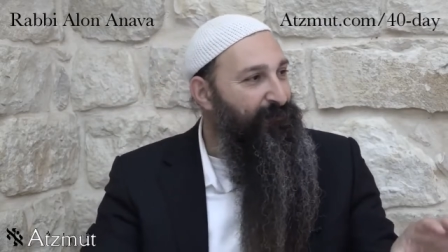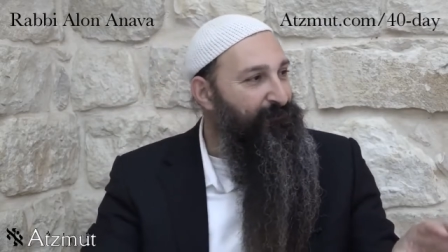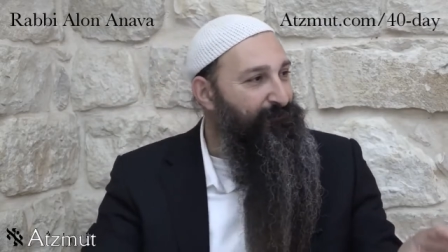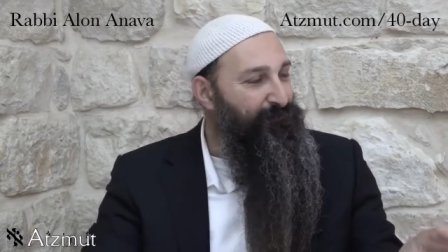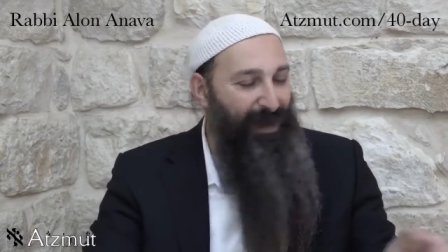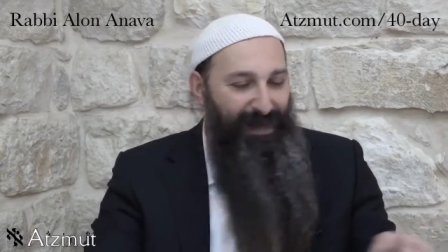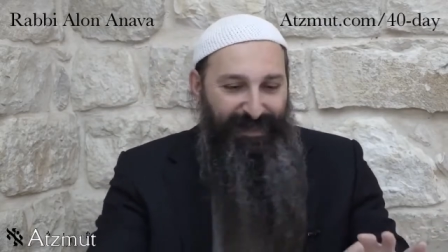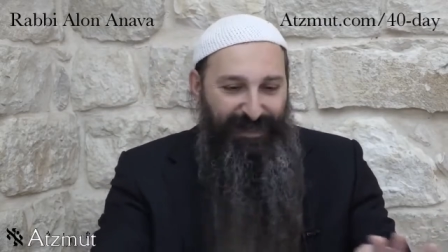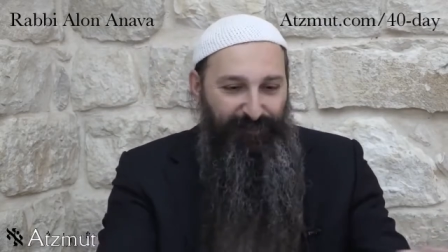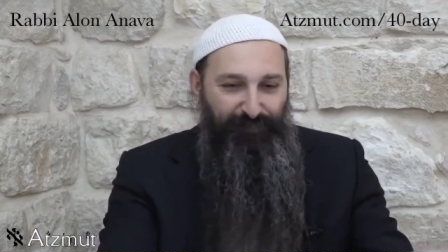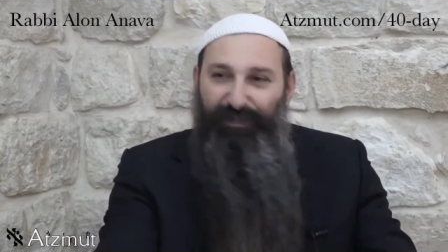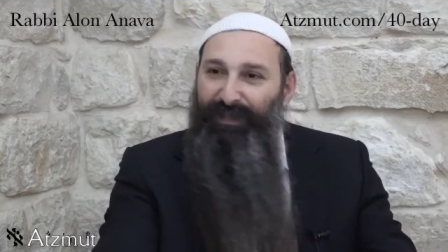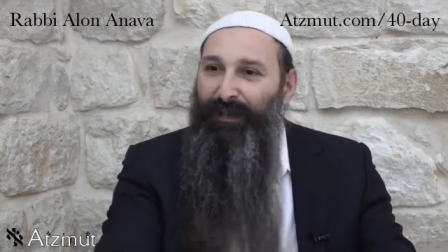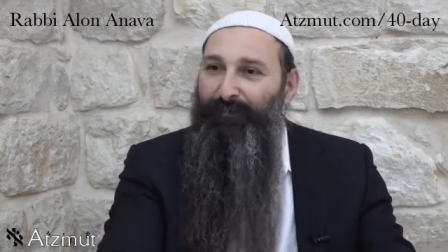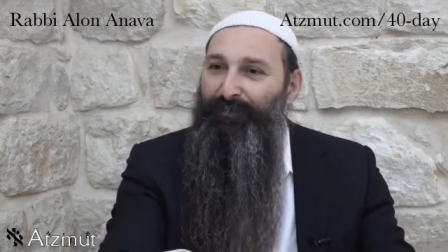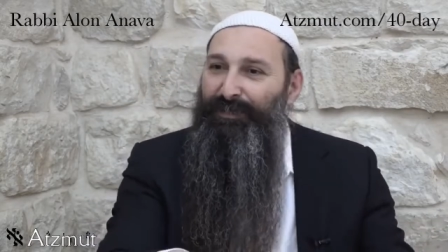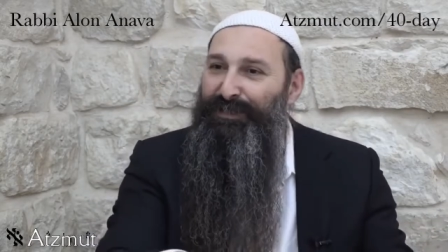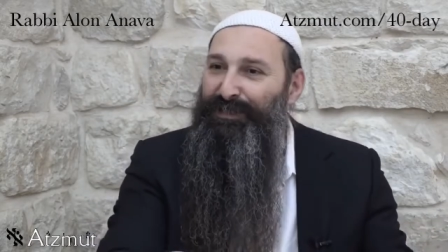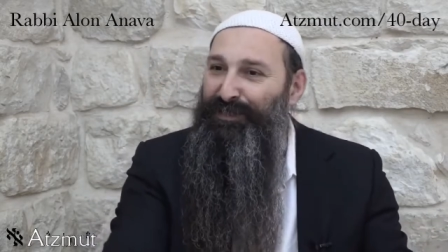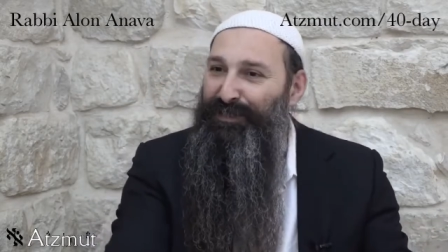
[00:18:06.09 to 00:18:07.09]
must be a
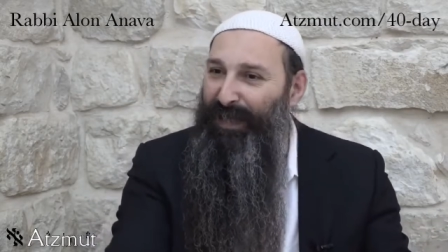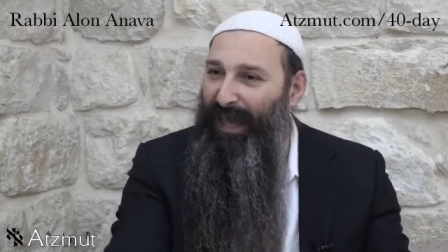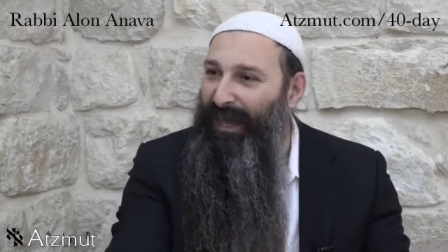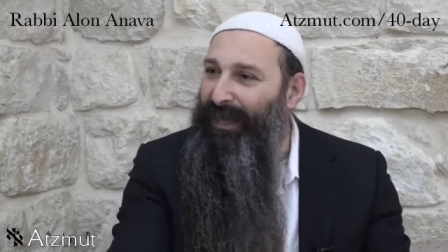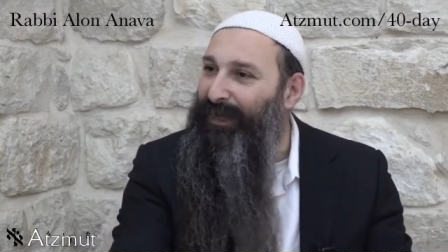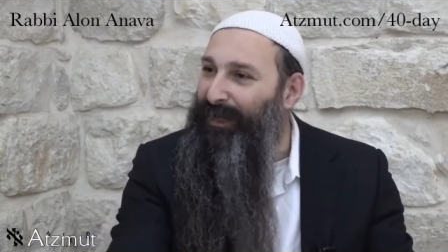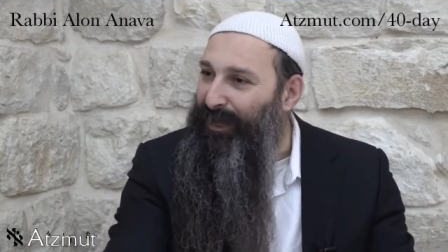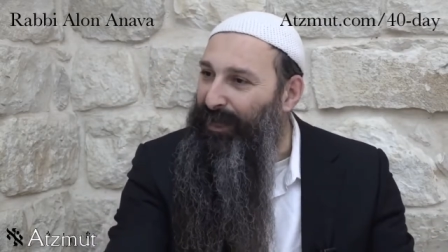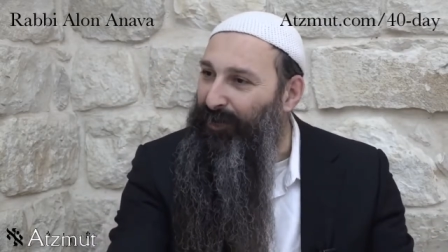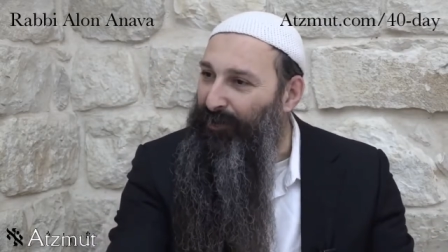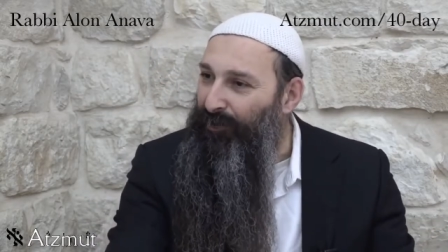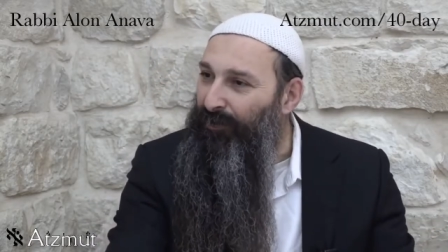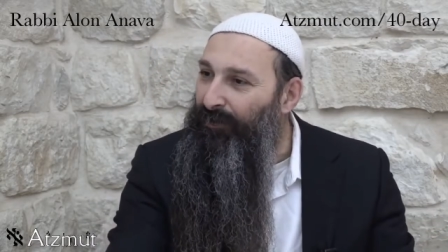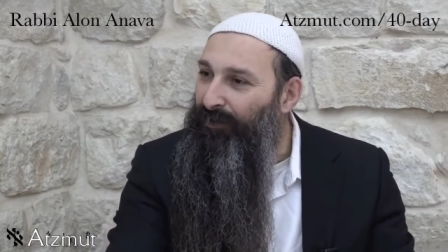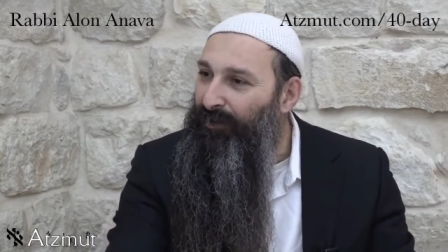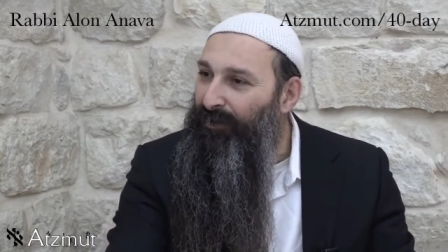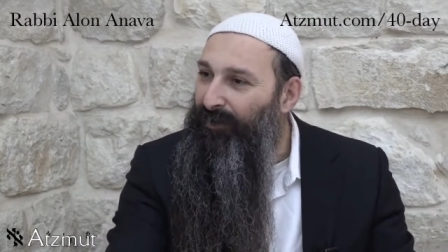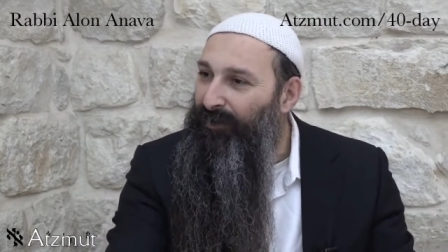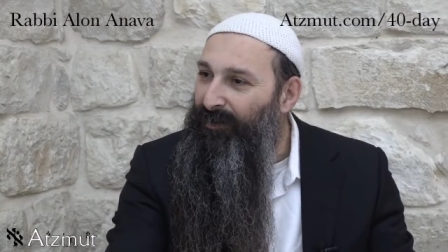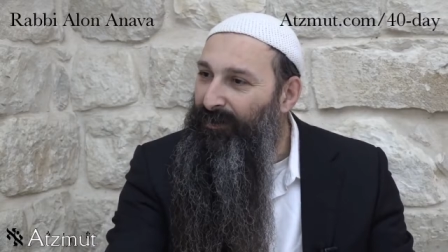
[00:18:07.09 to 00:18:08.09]
mistake
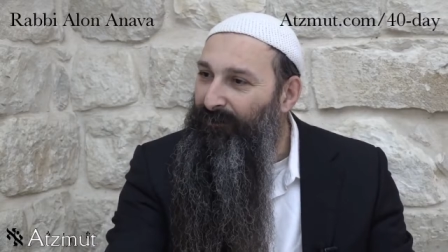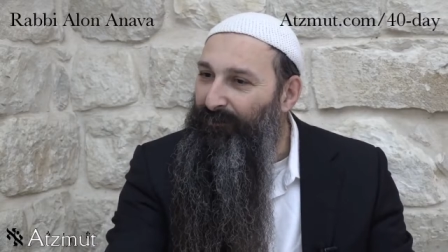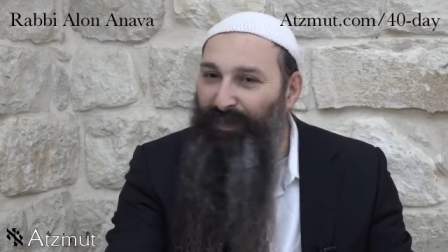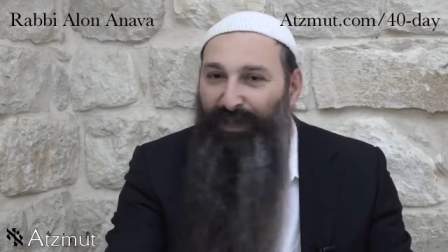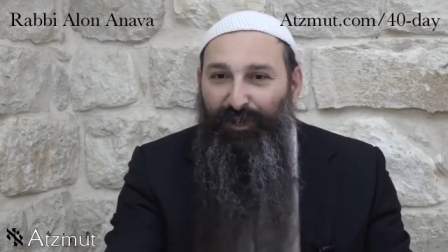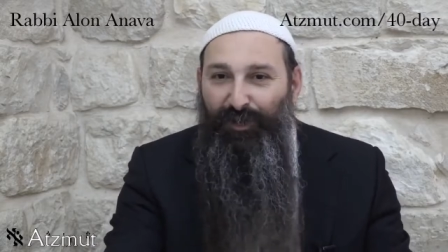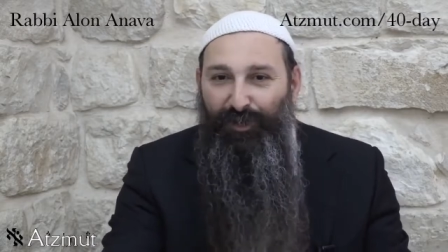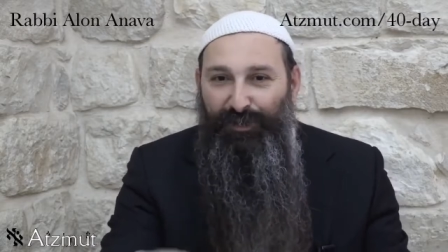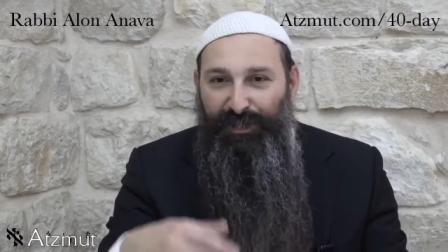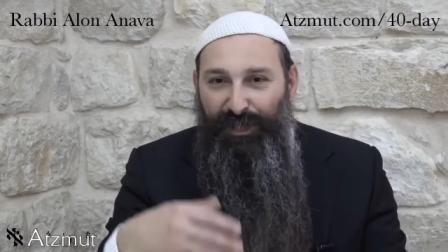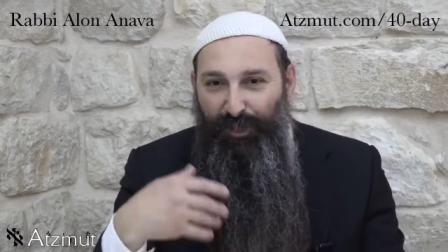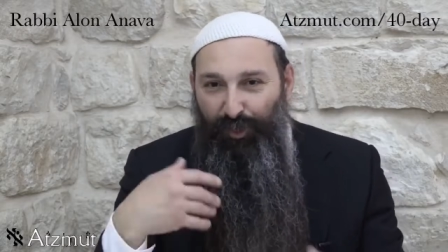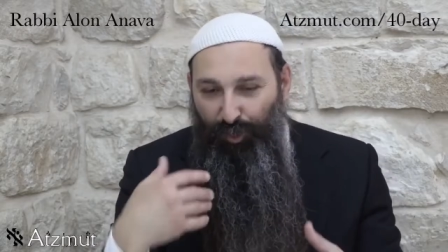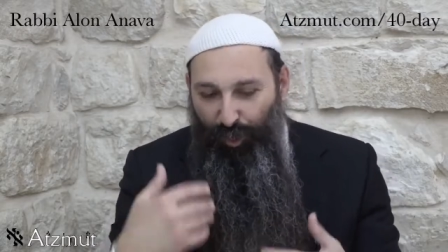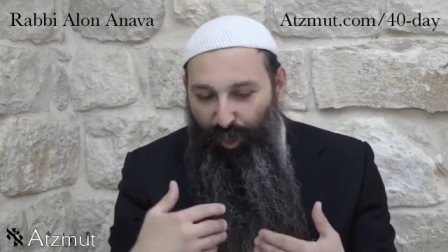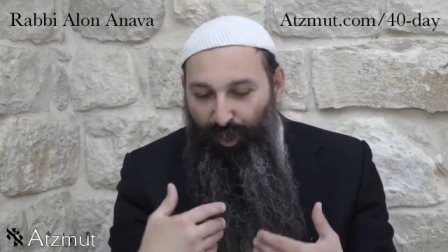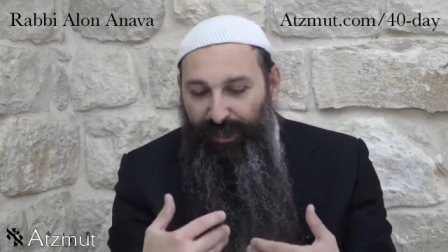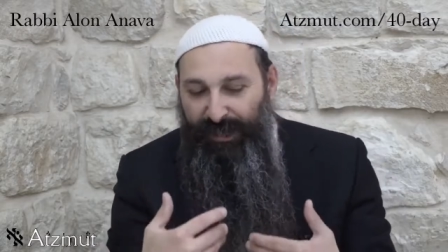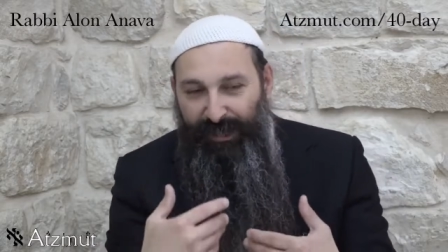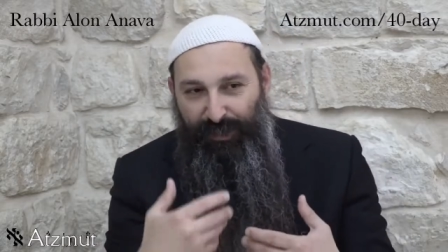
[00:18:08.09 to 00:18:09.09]
here because
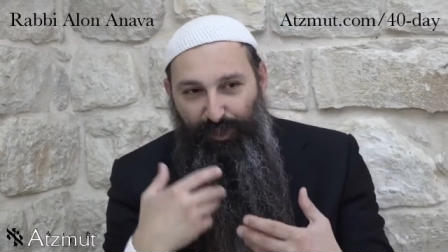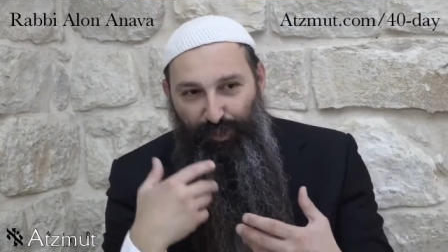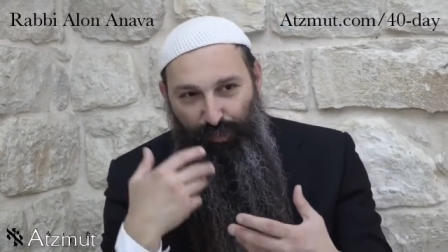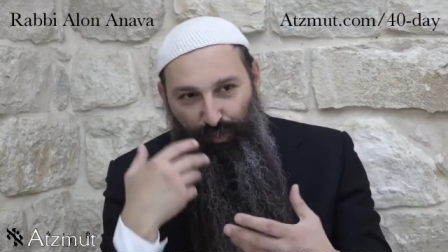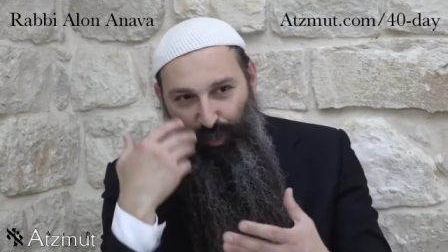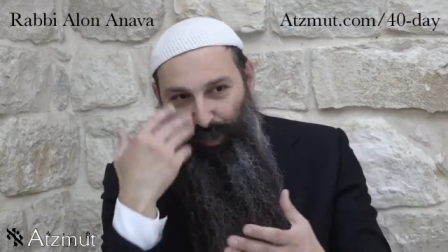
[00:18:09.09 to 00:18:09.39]
according to